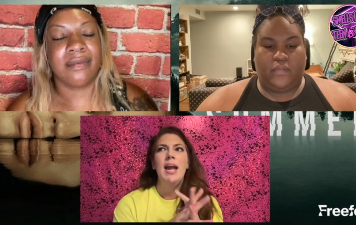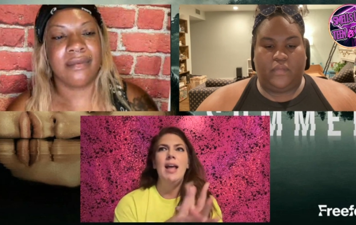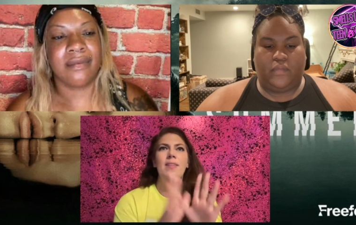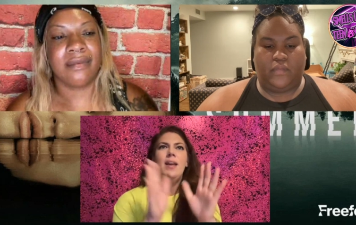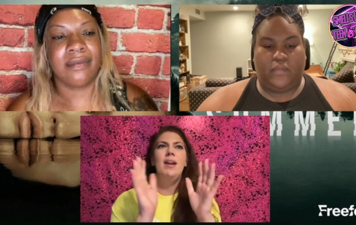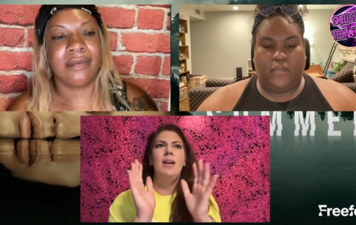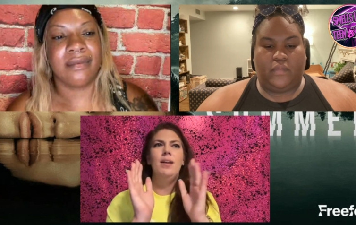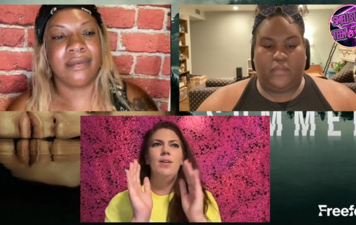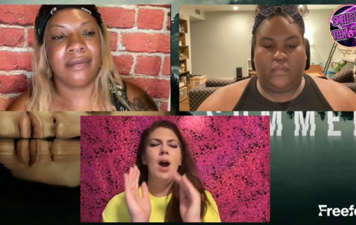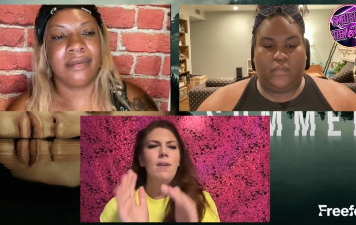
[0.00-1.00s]
Speaker 1: and then
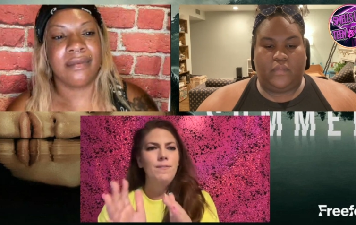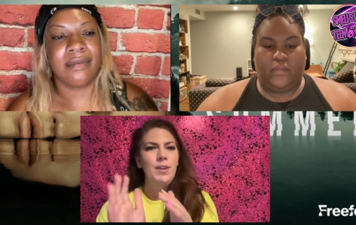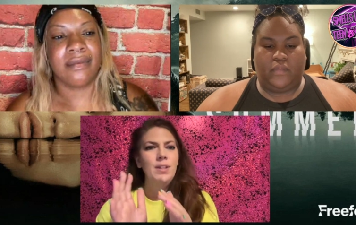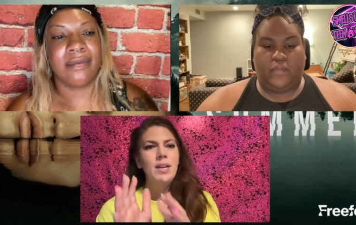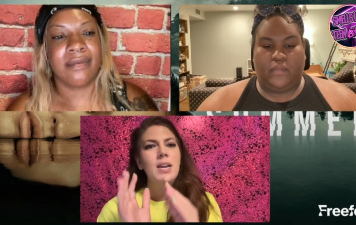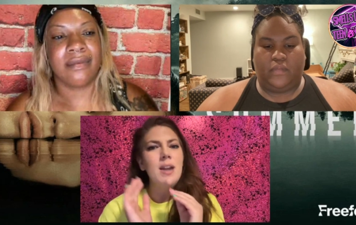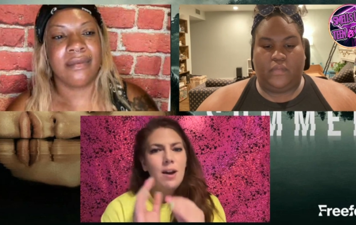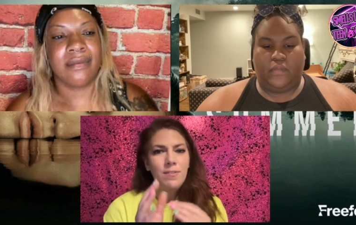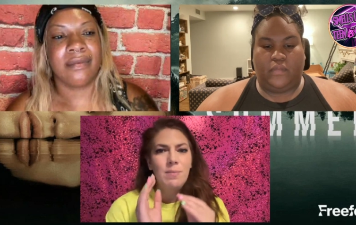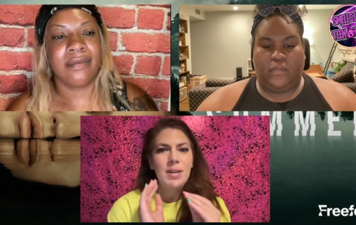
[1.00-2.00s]
not feeling
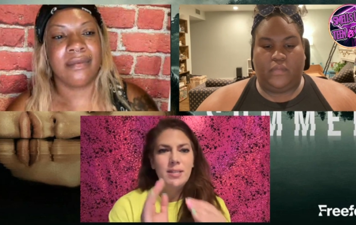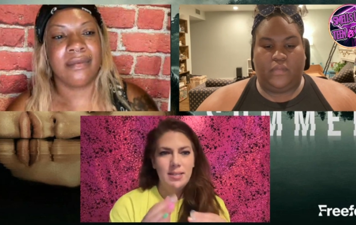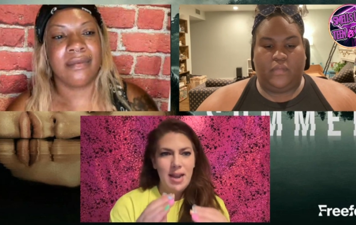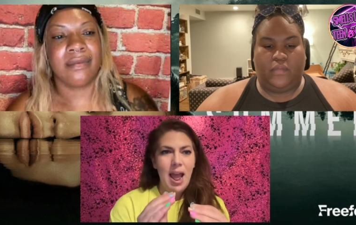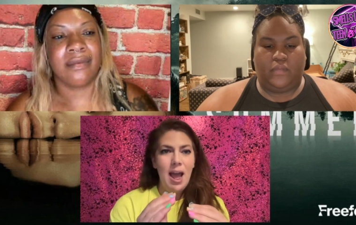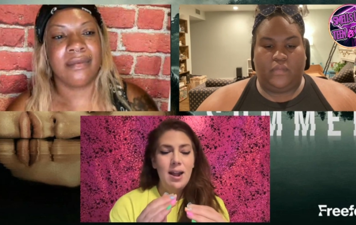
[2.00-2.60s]
enough from his dad,